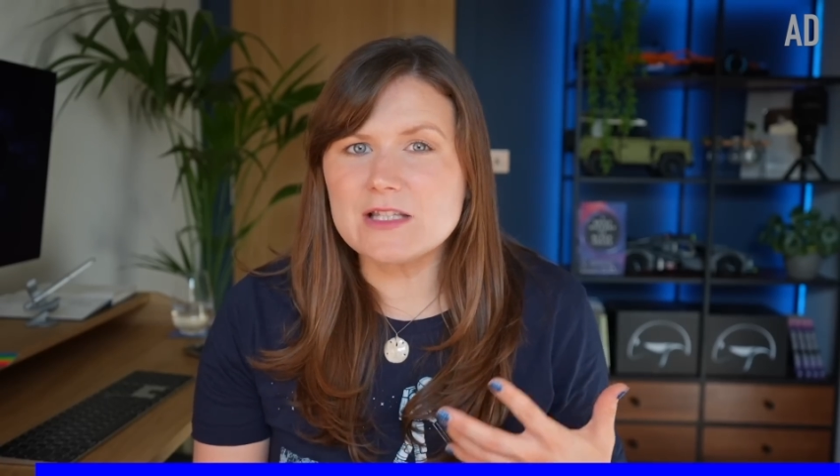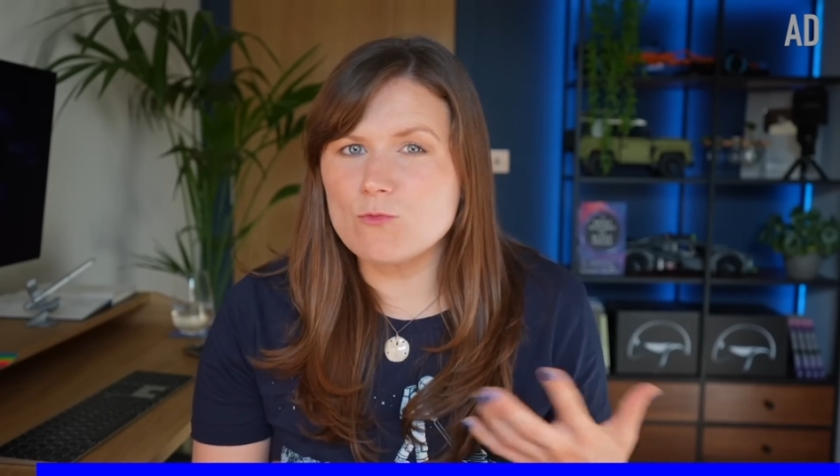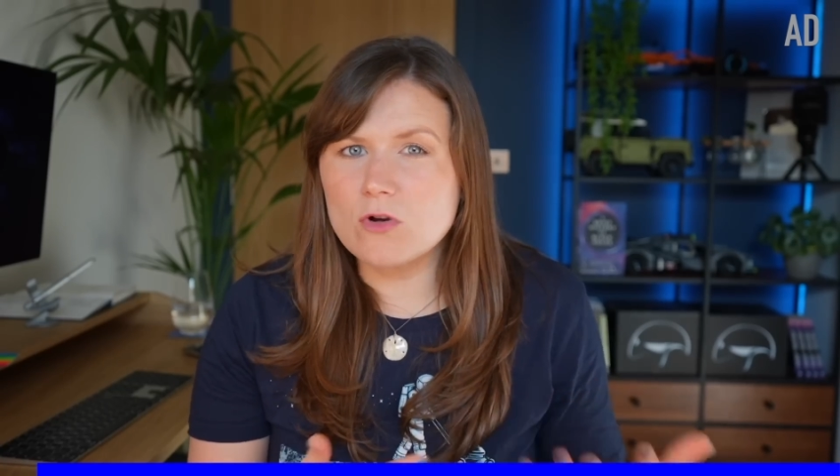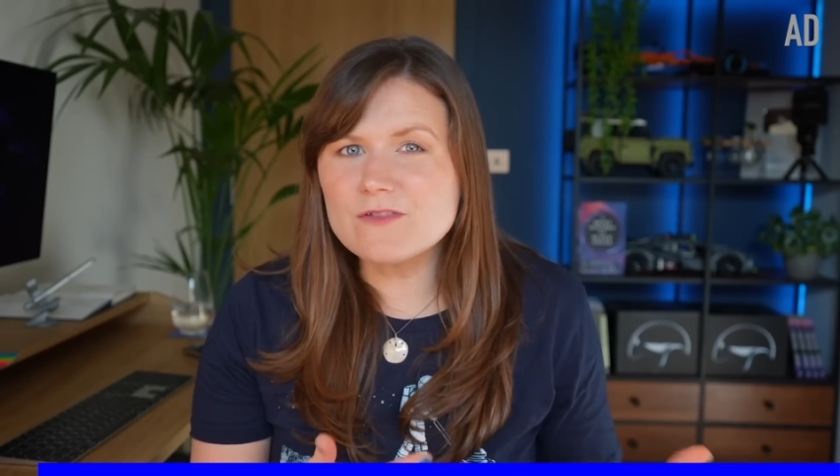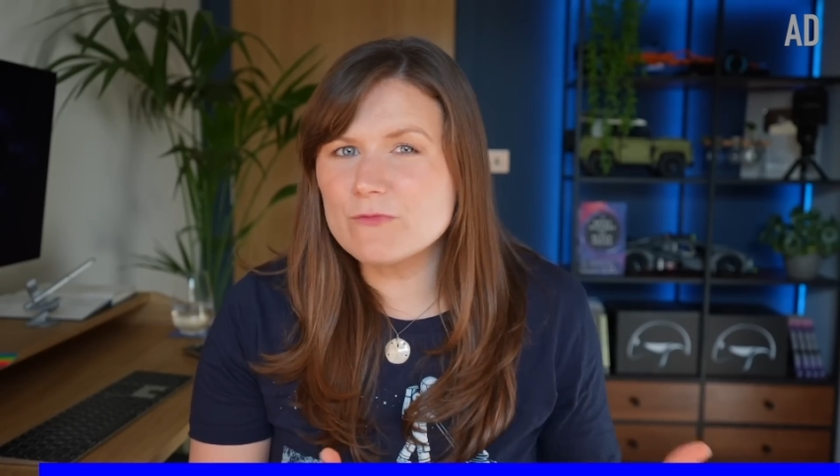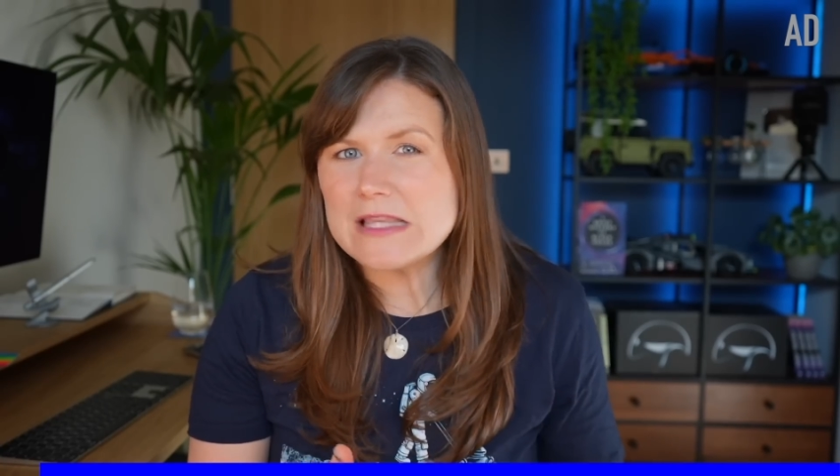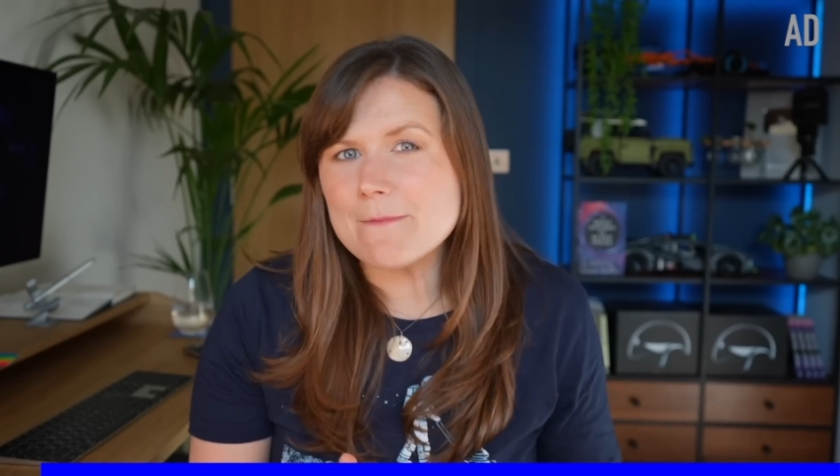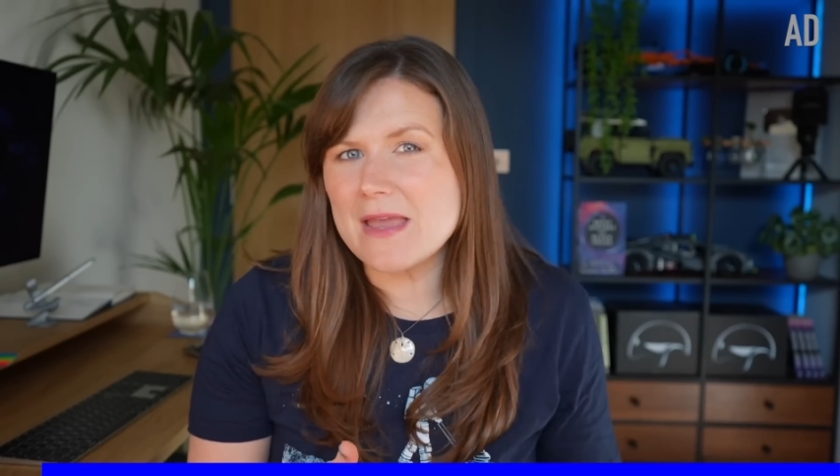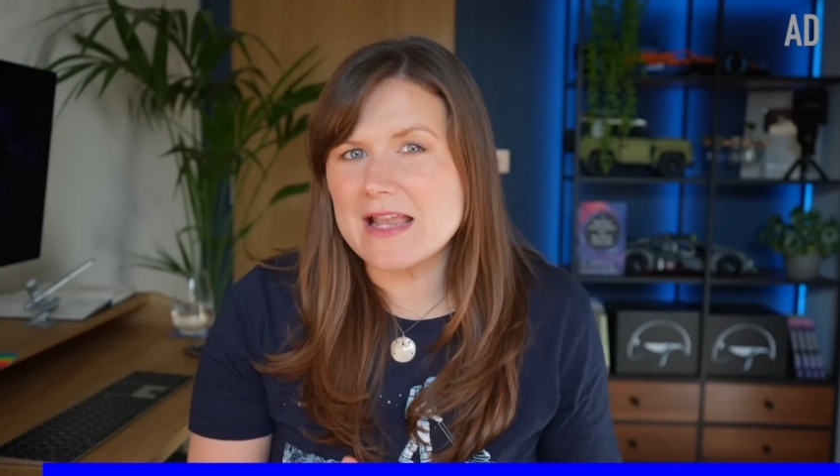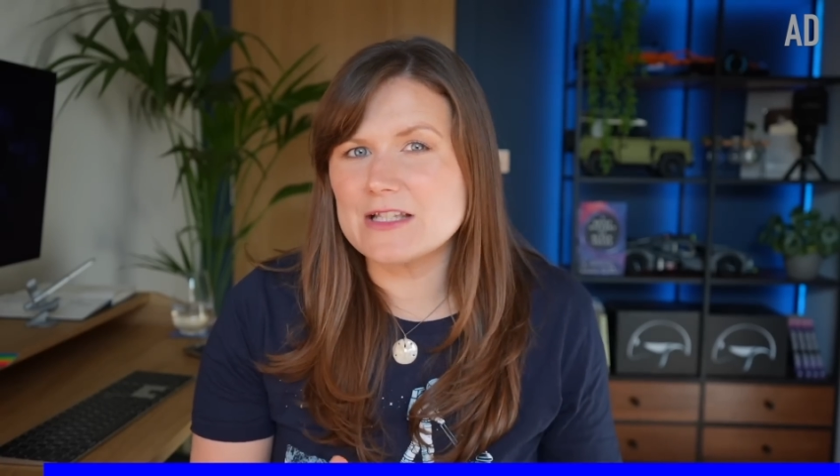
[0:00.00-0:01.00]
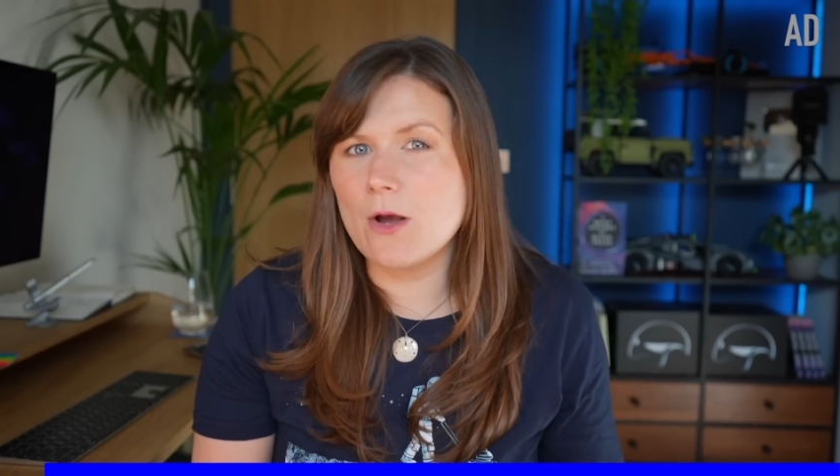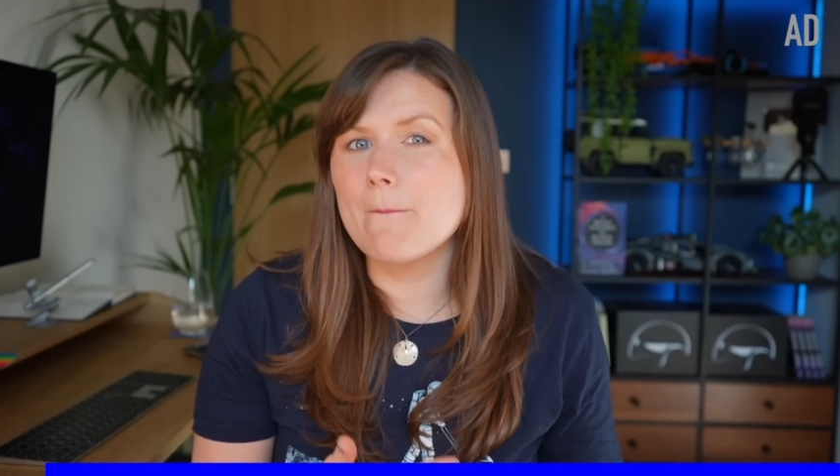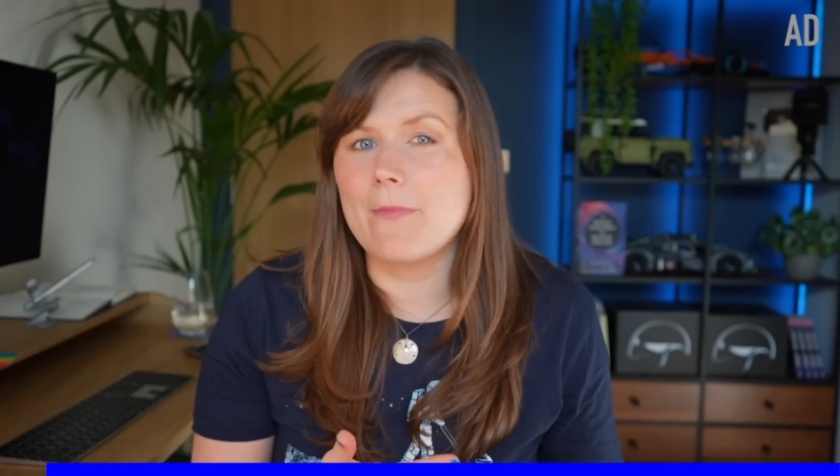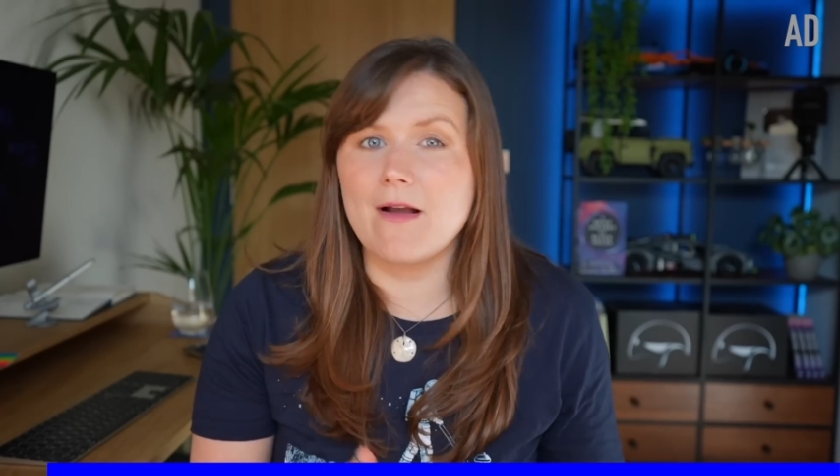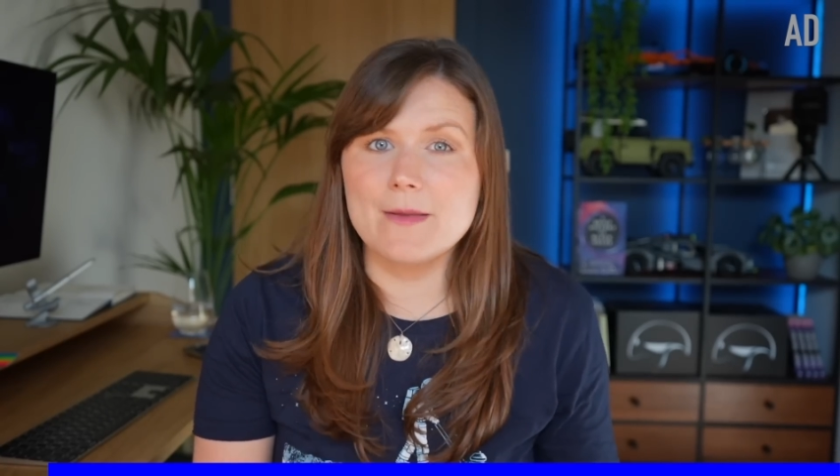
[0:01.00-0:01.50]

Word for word: it wasn't really picked up by